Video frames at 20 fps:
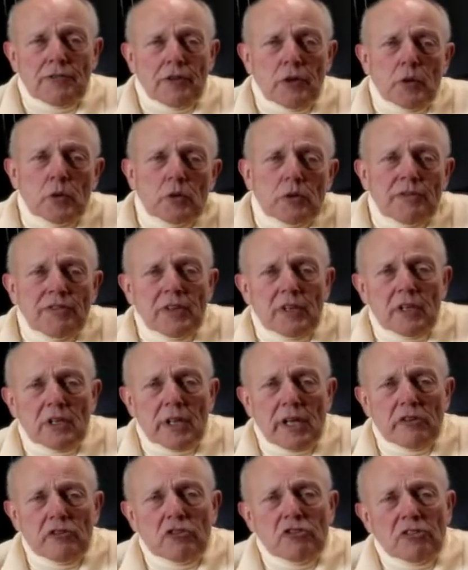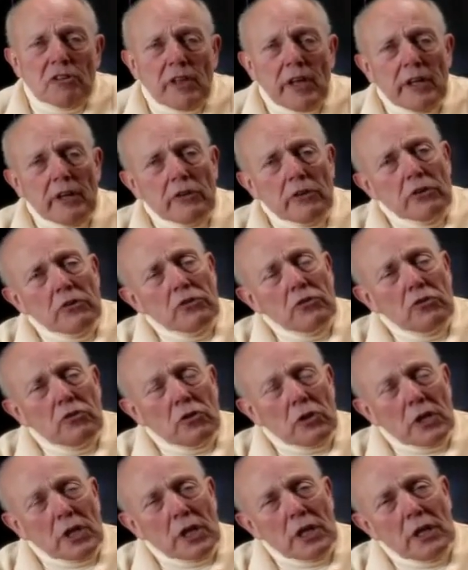few of the
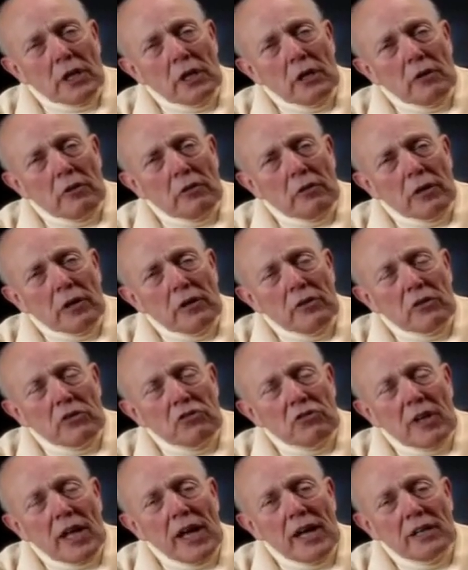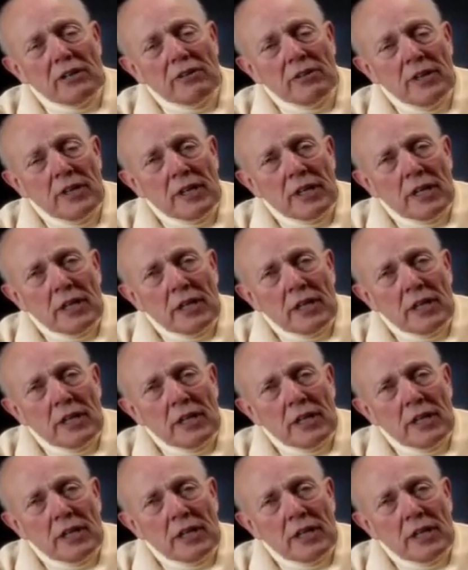legislators here in the state.